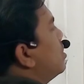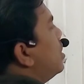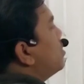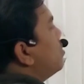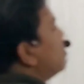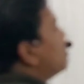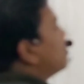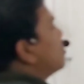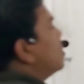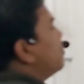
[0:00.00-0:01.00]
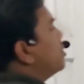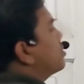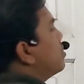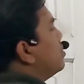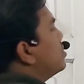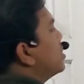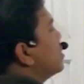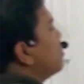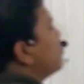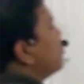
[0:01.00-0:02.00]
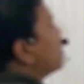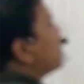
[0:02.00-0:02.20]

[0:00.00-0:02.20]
I told you, if it is cos, then it will be what?